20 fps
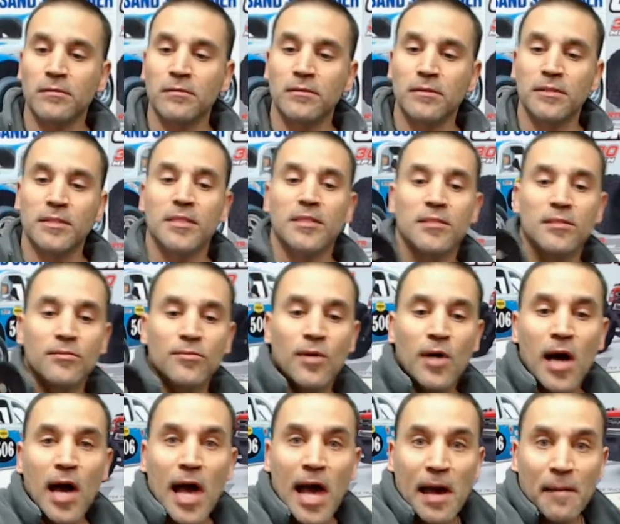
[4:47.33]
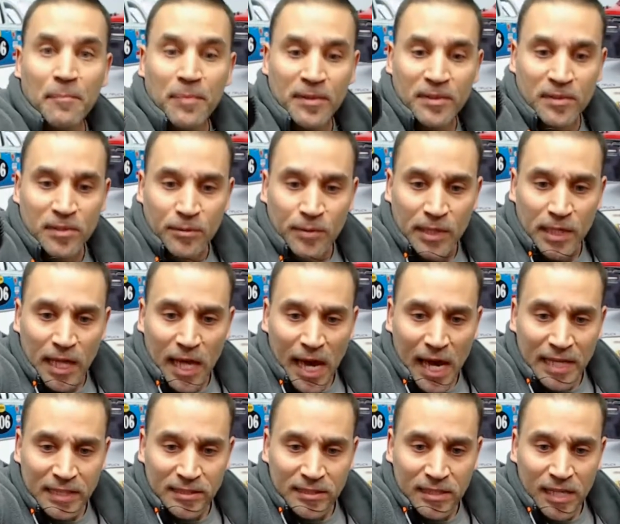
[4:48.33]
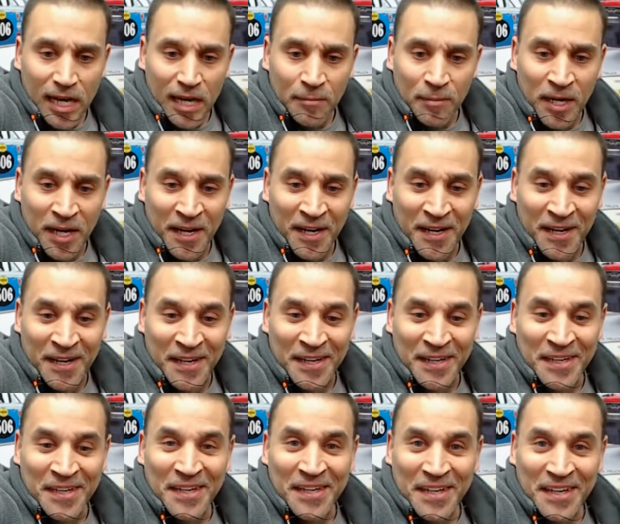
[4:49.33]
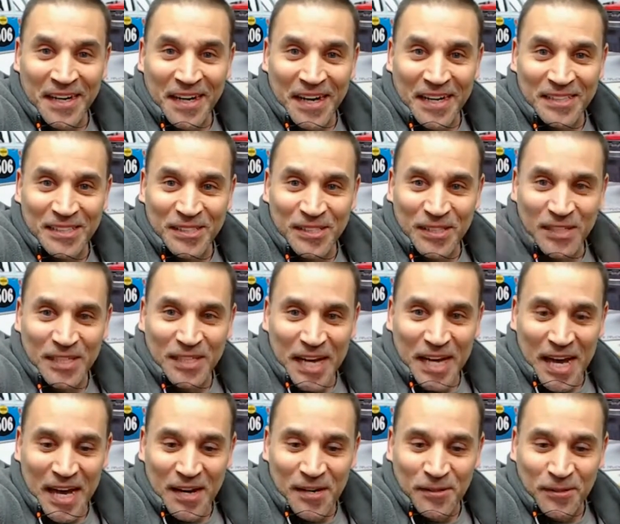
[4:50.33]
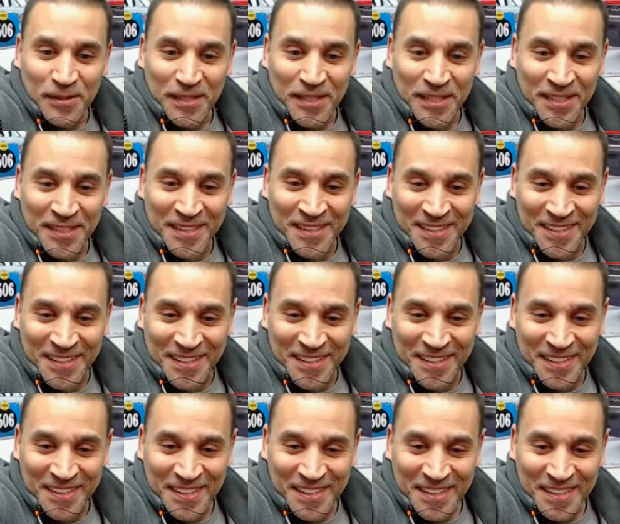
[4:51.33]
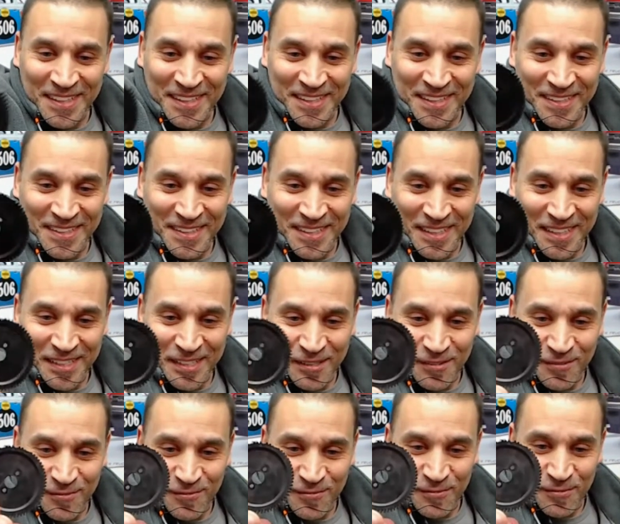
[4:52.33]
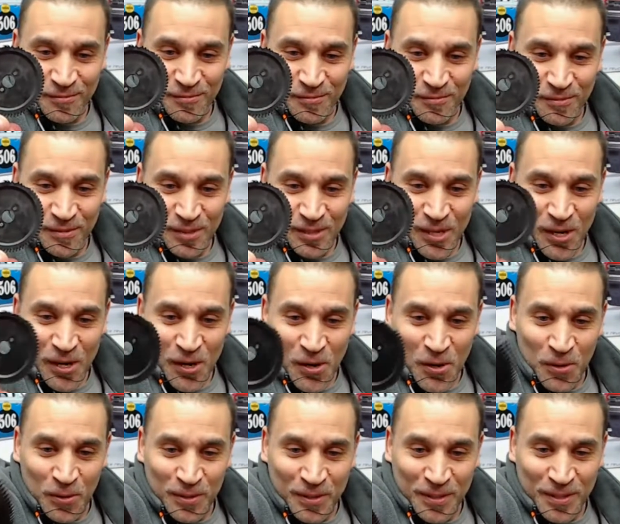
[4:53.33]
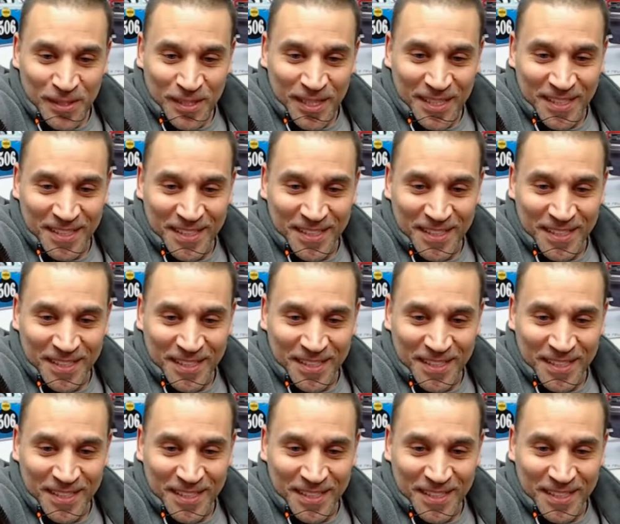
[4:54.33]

This is what happened to it last time I took it out. It's like toast.